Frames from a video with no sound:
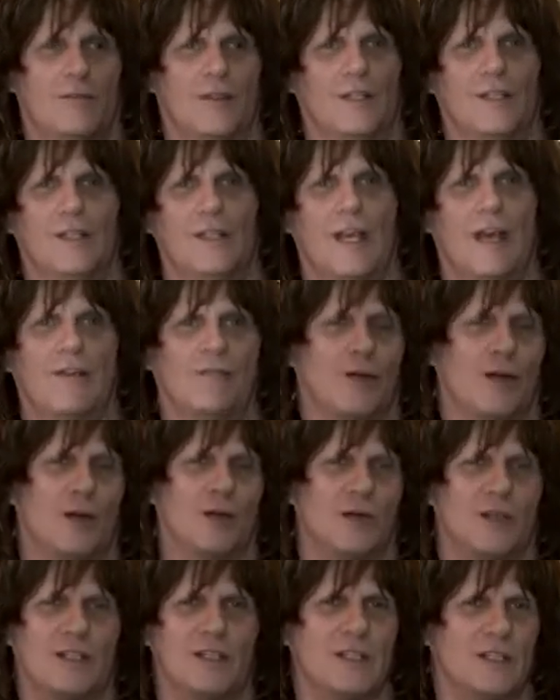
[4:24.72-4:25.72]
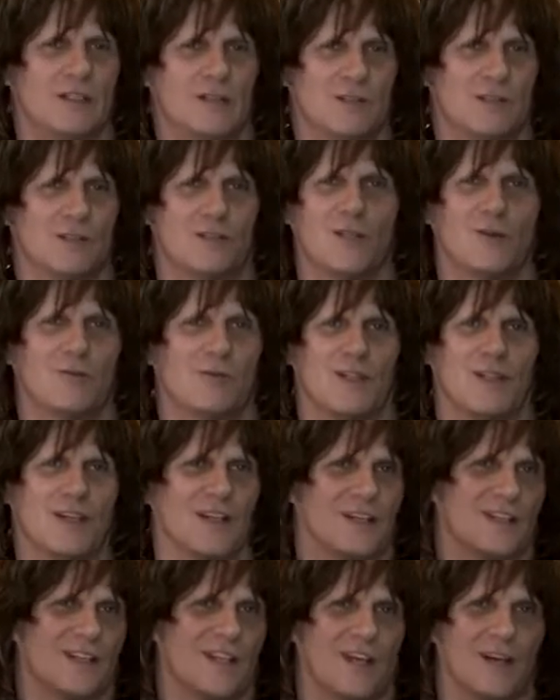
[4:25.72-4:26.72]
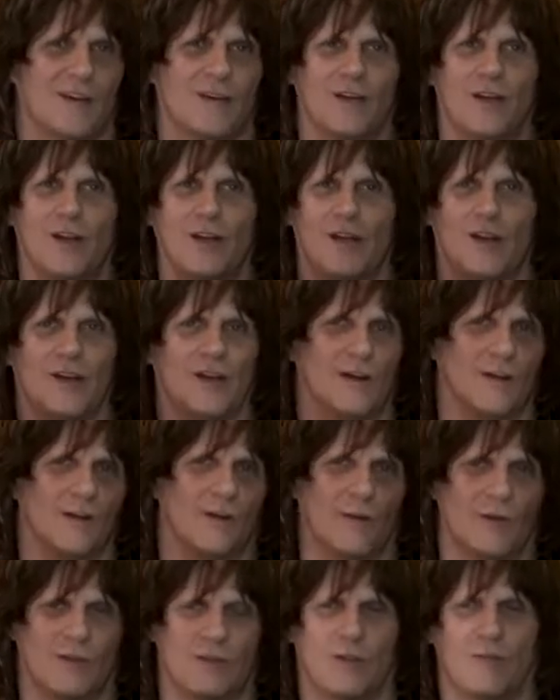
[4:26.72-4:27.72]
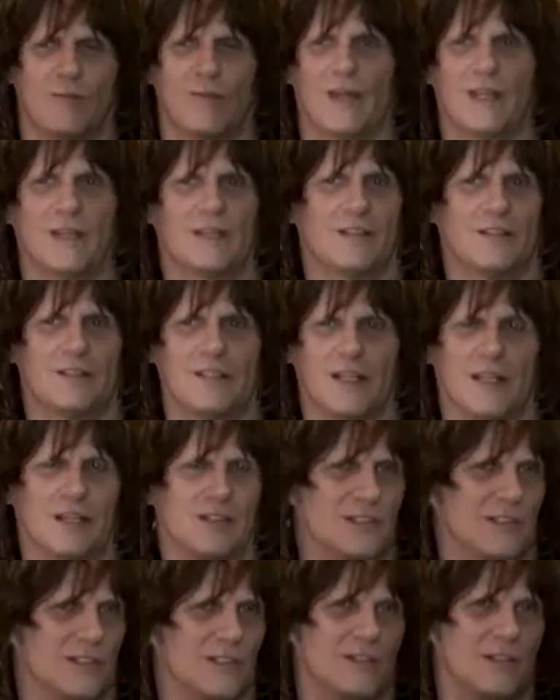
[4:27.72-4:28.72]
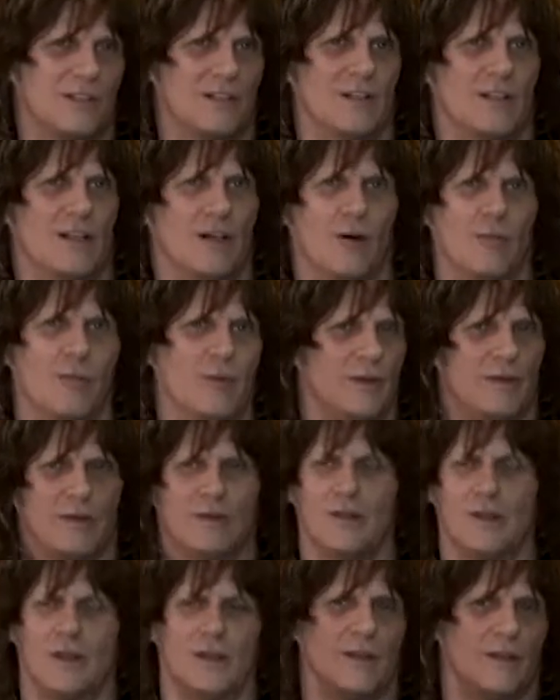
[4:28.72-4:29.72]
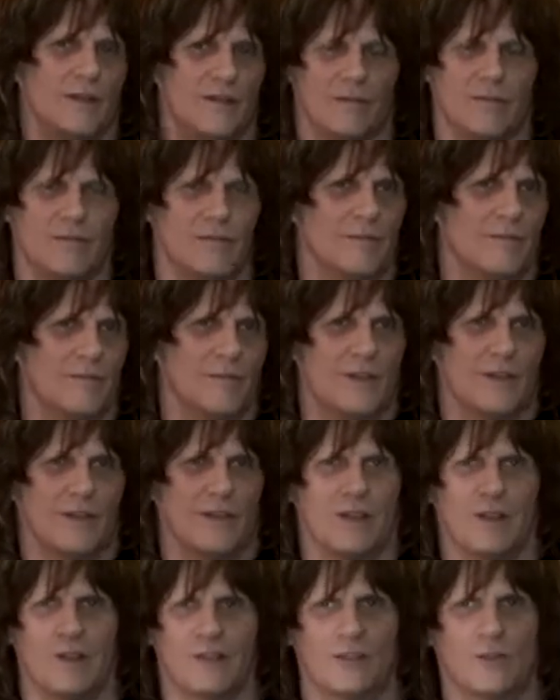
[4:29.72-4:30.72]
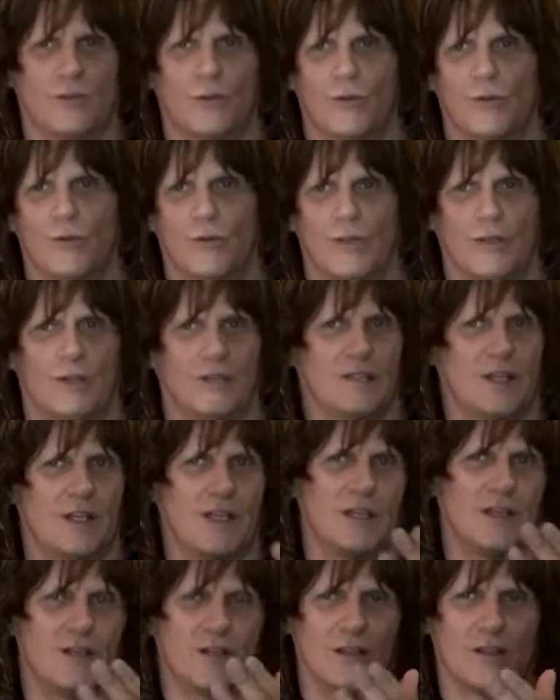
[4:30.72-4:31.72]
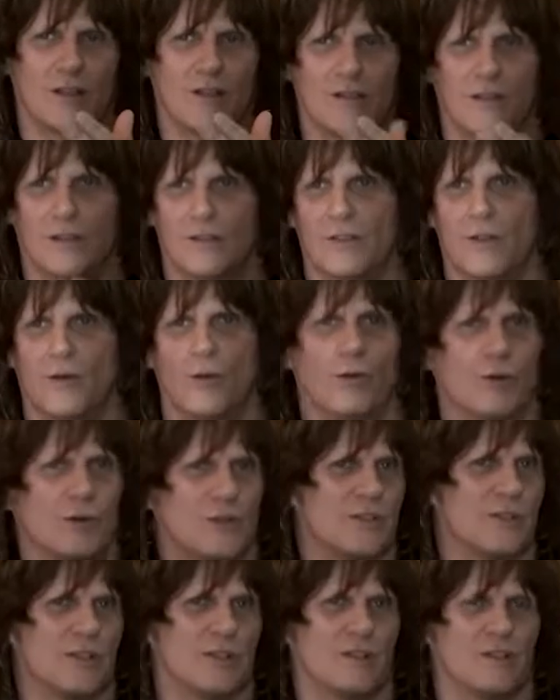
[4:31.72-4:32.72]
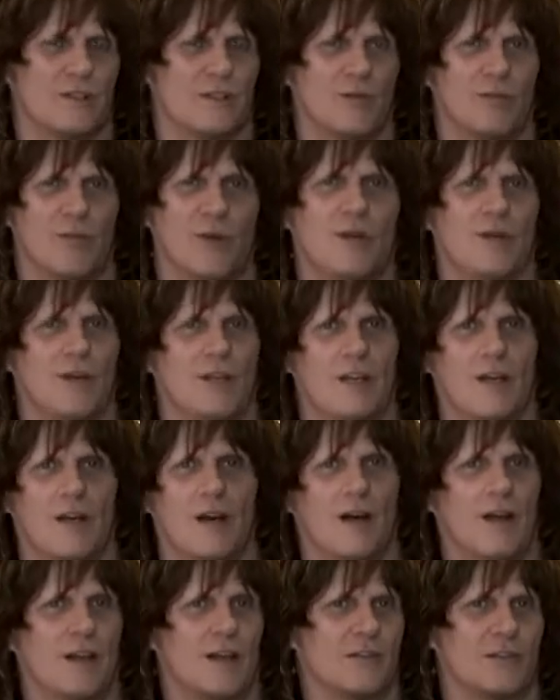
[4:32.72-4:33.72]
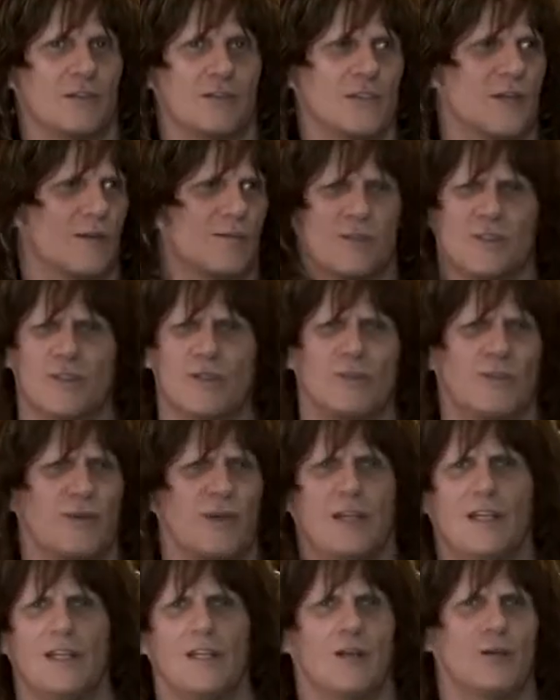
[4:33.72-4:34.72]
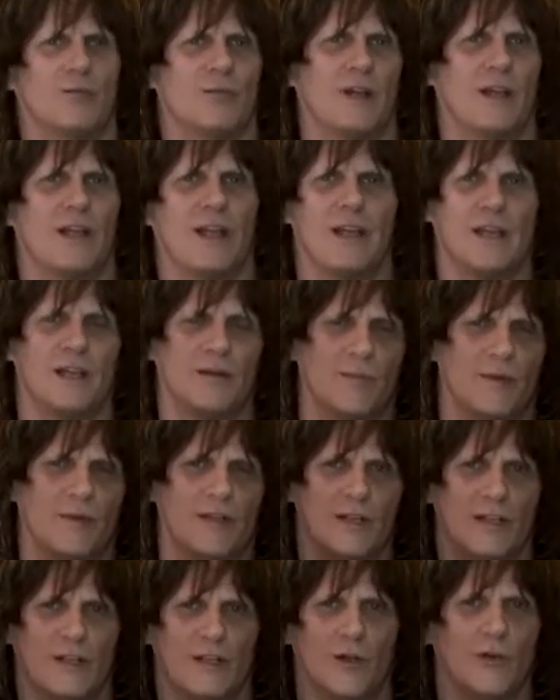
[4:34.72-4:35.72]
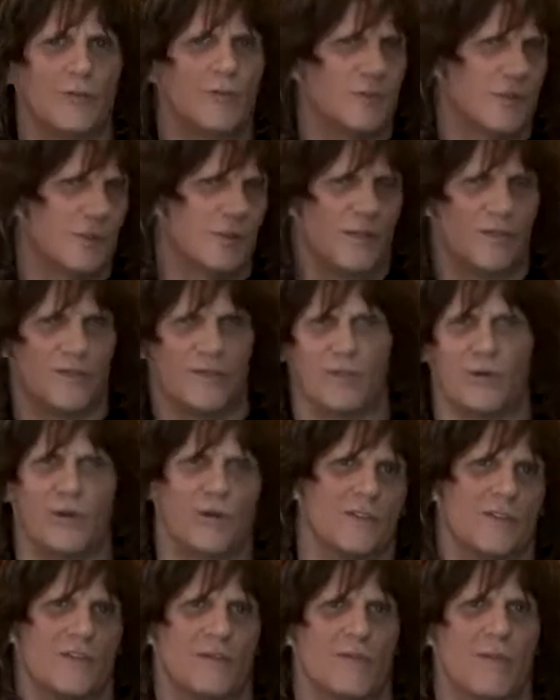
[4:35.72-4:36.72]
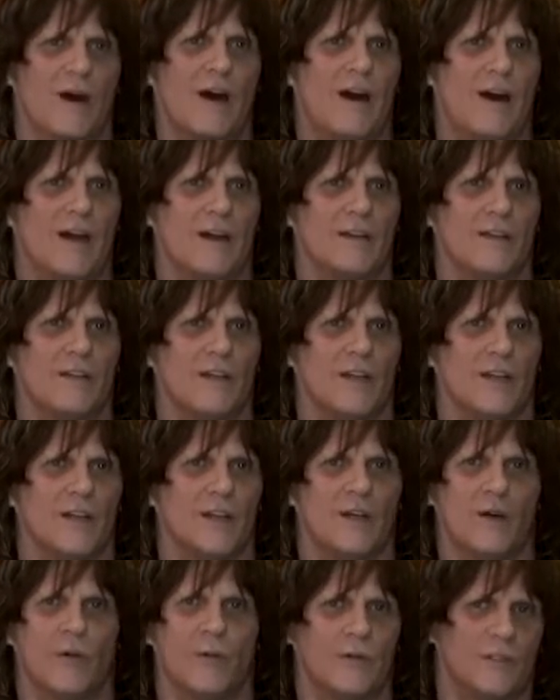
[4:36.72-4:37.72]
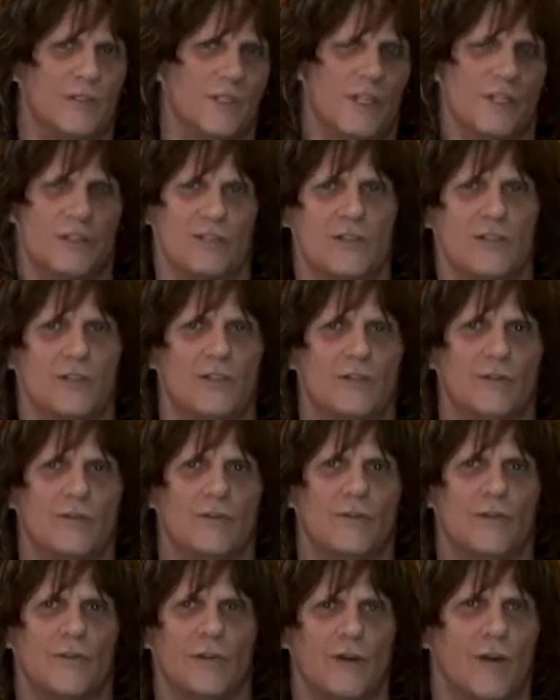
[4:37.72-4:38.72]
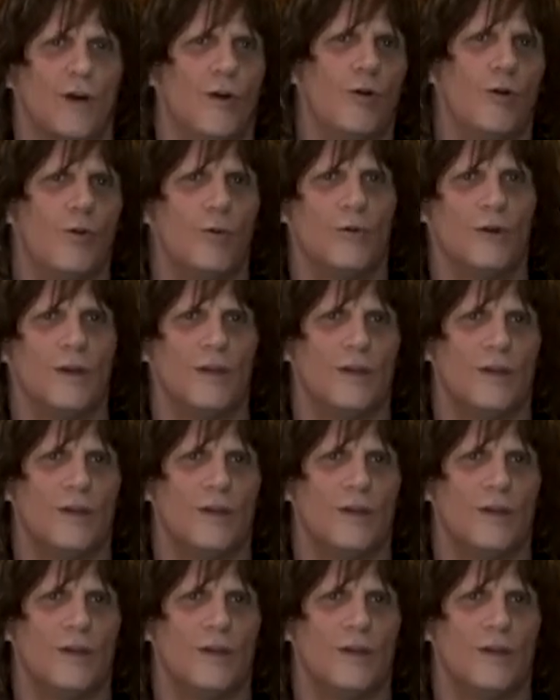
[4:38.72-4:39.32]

know, Navajo Indians or something like that, or going to Bangladesh and, you know, helping, you know, things, or, you know, taking a course at a community college or something that's completely unrelated, but it opens up different parts of your mind, which gets your whole